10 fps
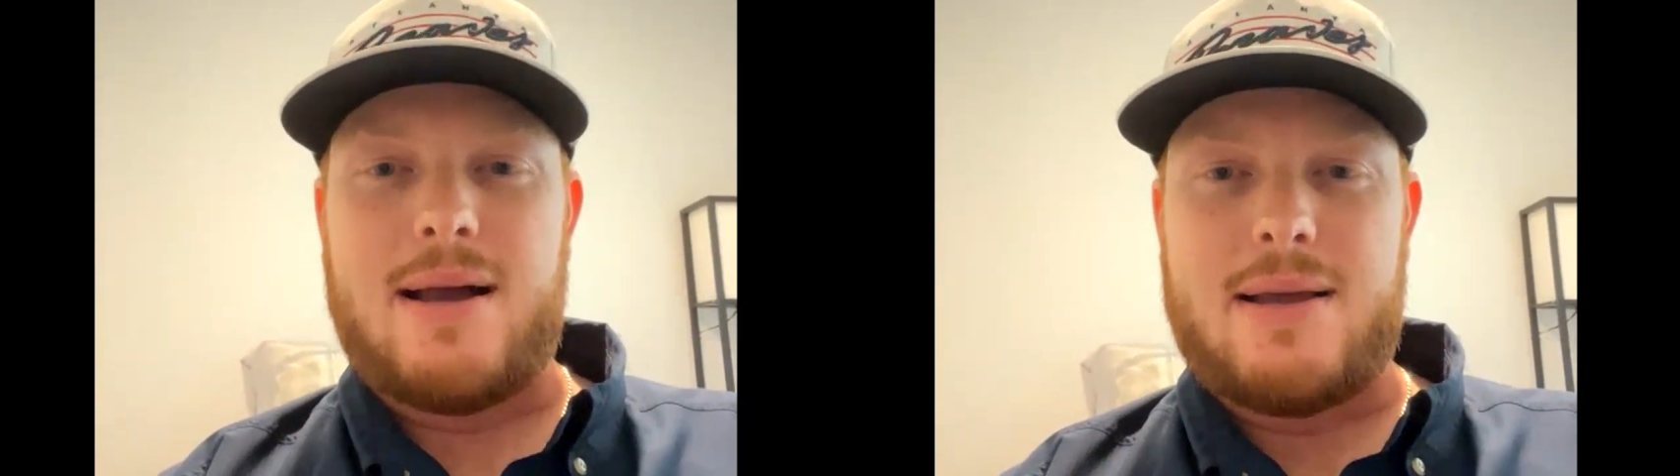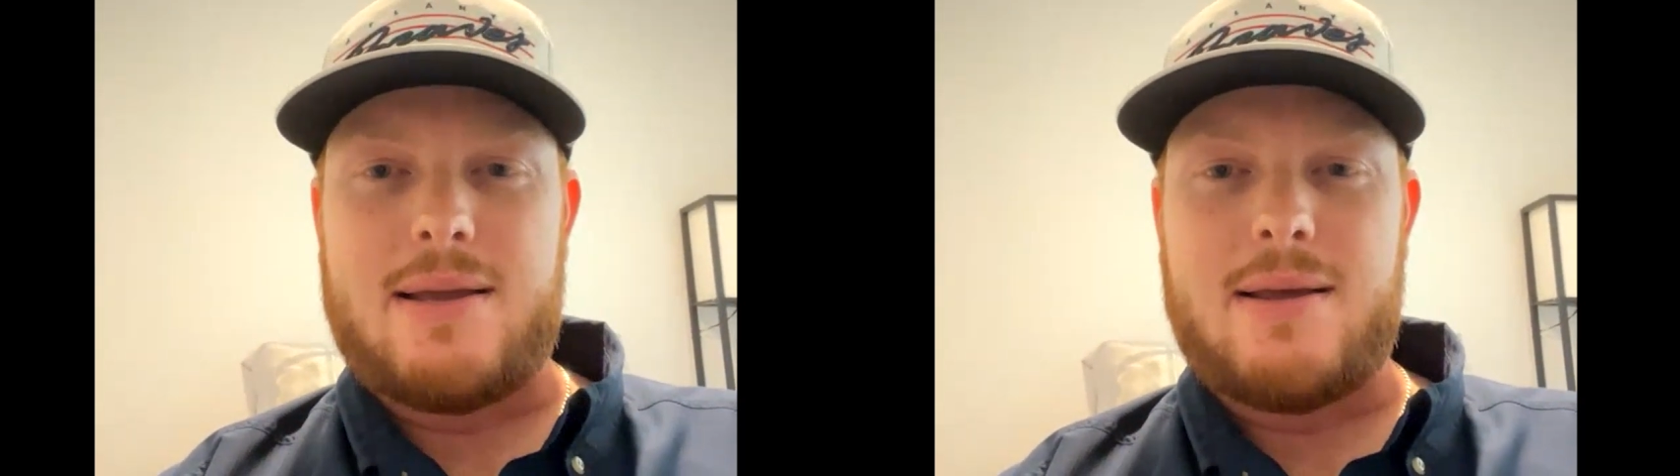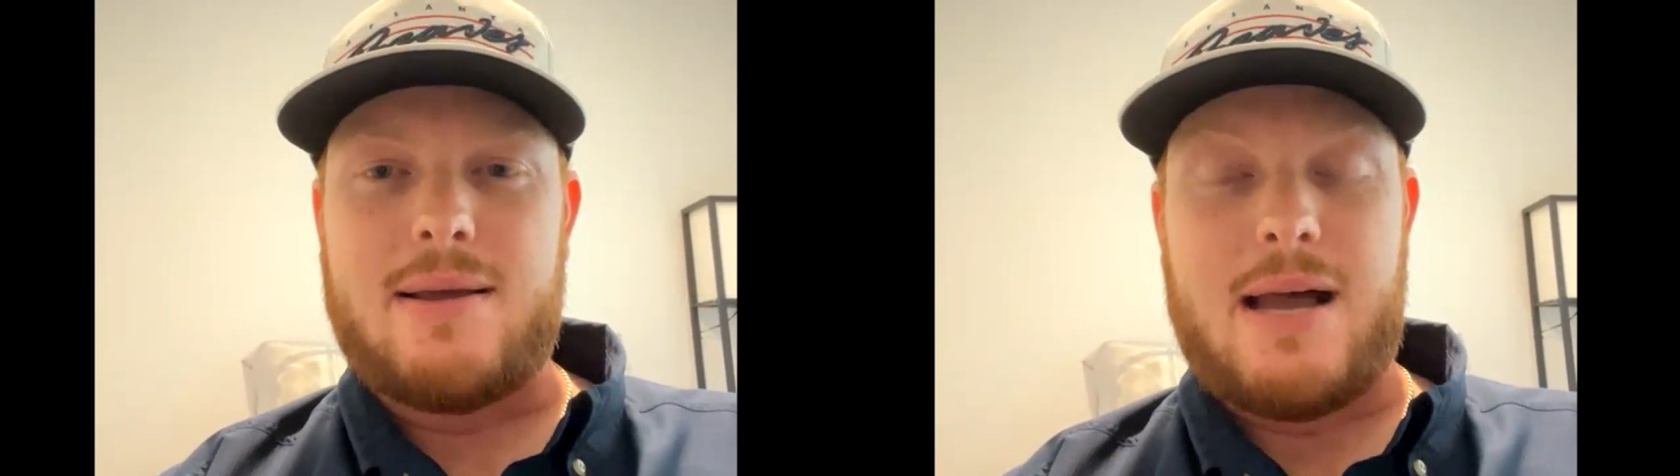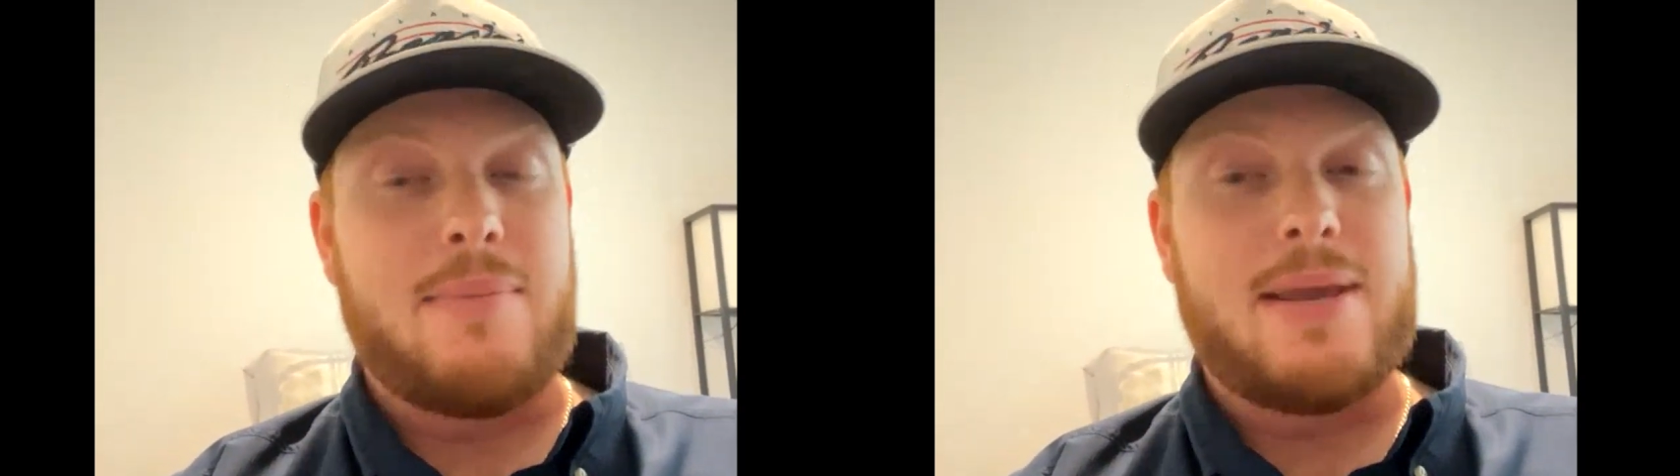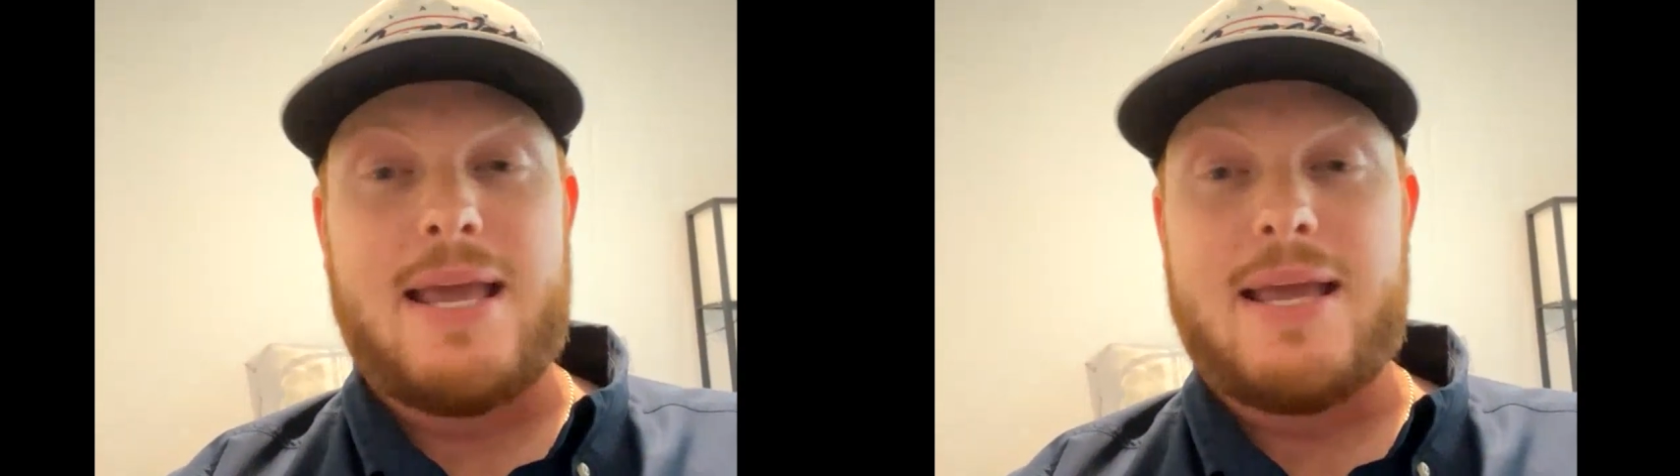I uh, I
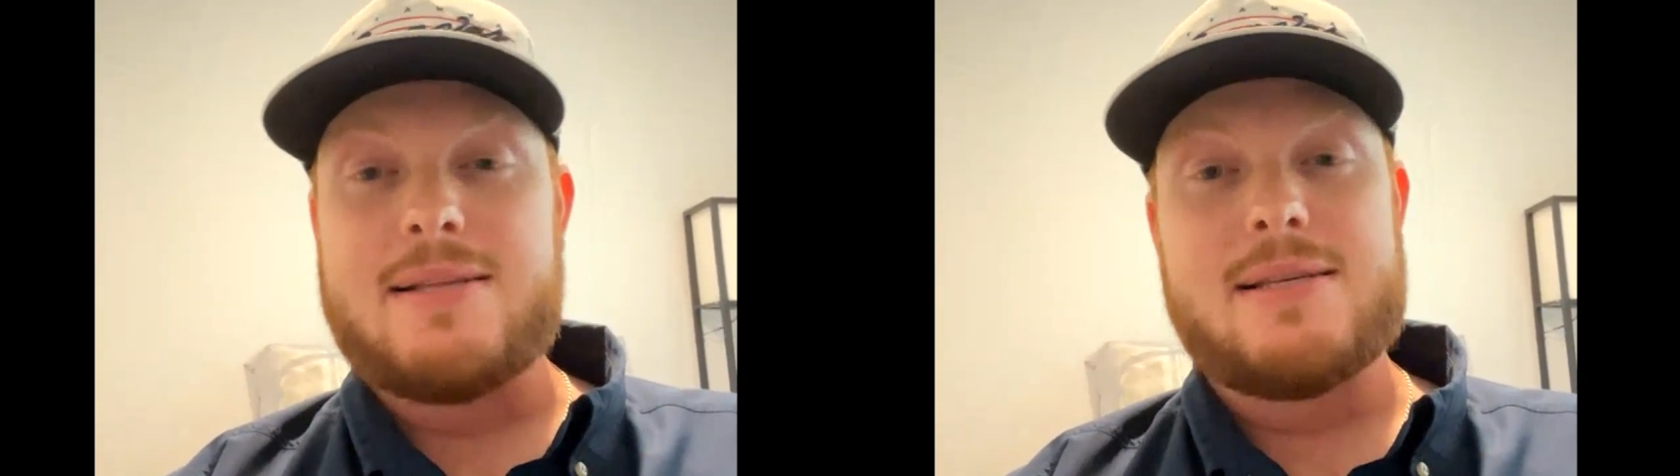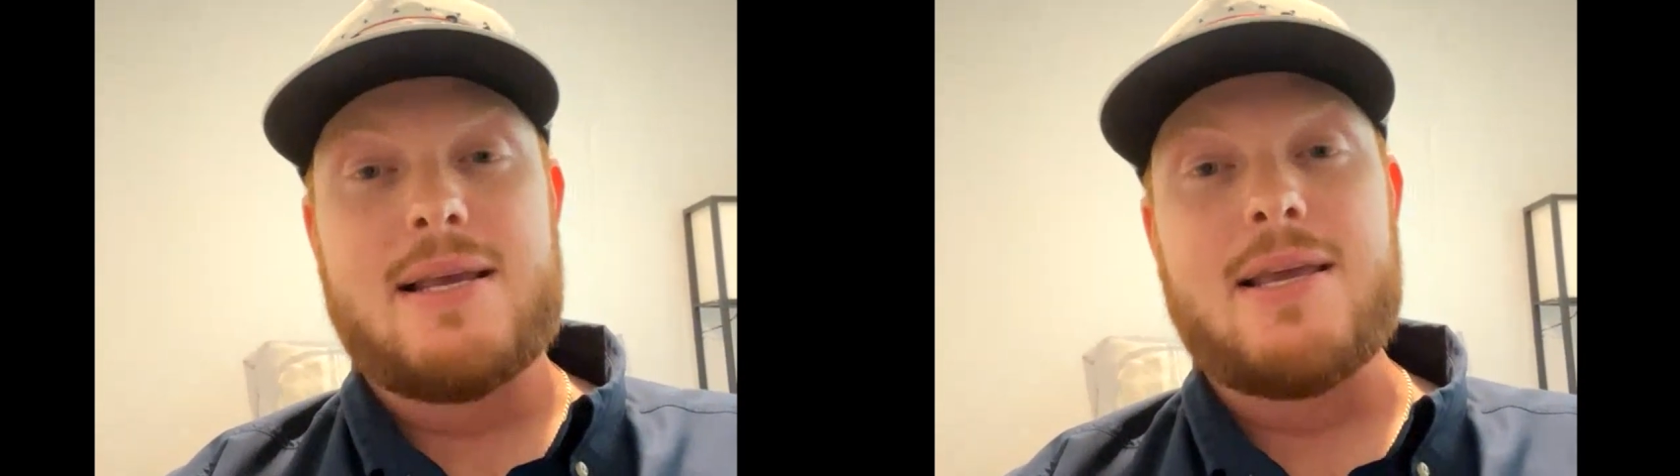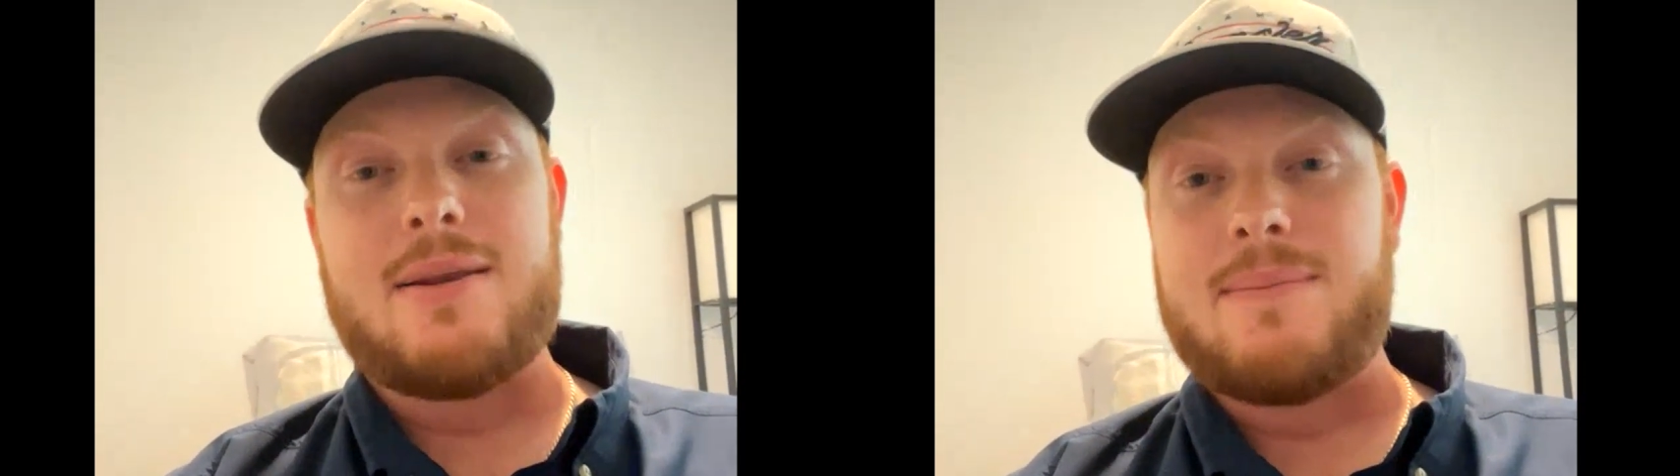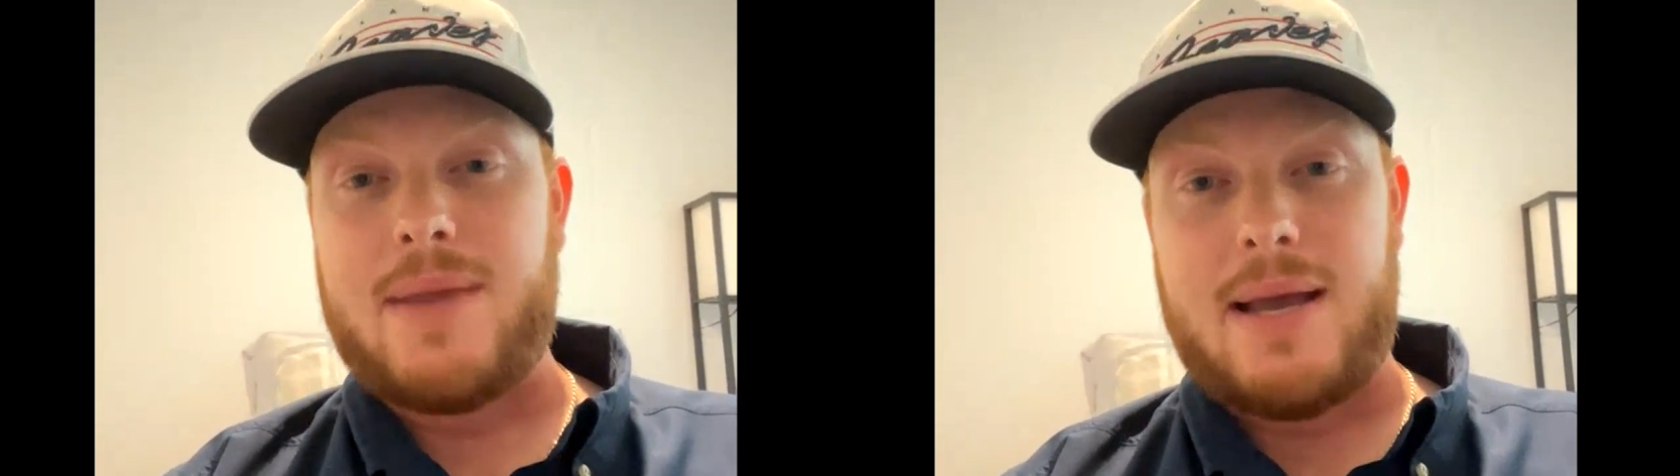began singing.